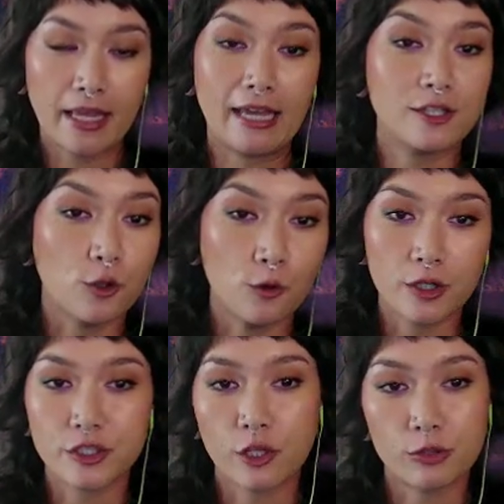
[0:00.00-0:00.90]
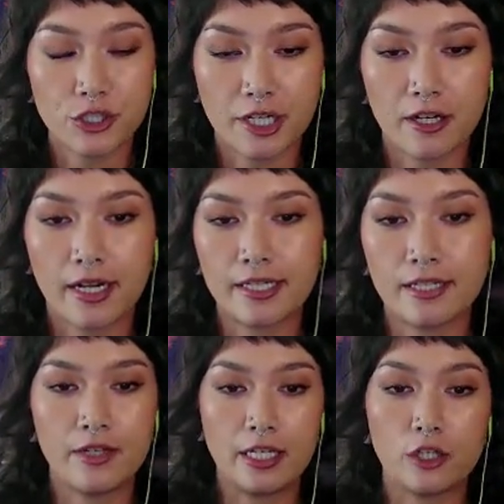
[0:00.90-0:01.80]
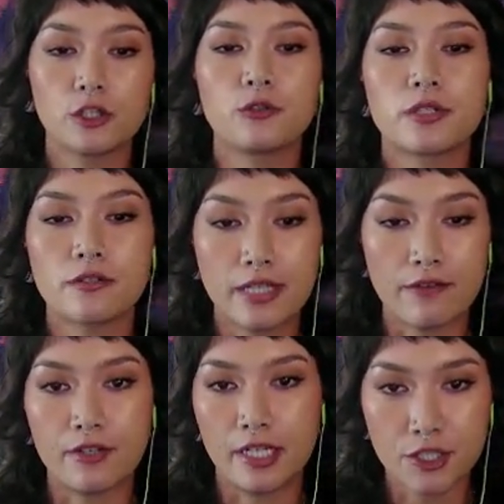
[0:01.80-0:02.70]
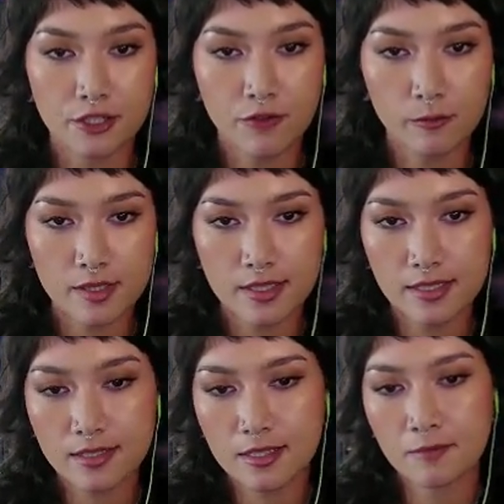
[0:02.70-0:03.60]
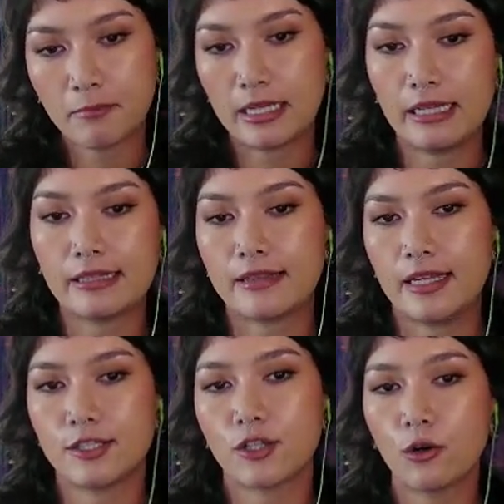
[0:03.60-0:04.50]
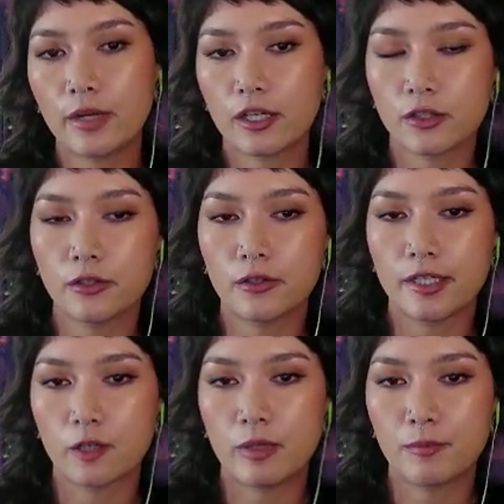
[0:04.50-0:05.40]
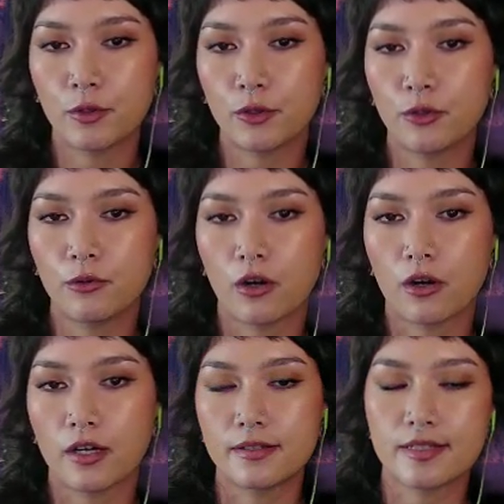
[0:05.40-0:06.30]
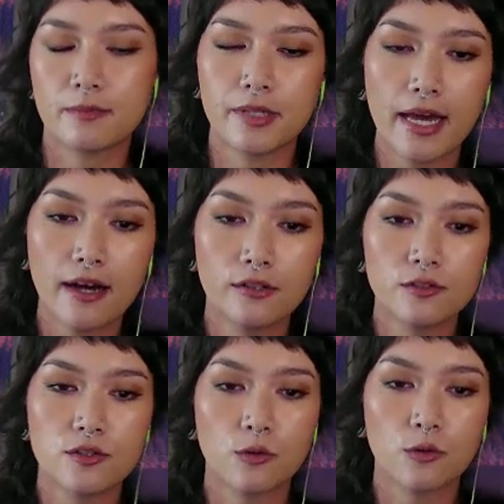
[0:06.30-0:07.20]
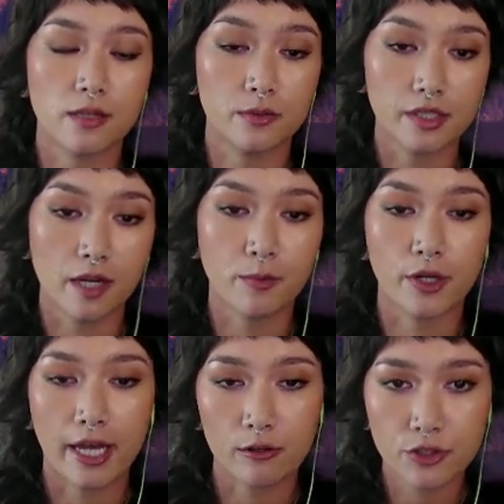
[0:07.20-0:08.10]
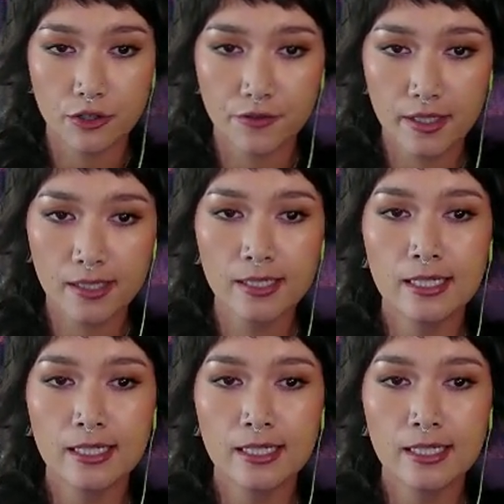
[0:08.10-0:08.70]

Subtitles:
and or don't share kind of an inclusive definition of homelessness, meaning that they don't include young people who are unstably housed or doubled up or couch surfing,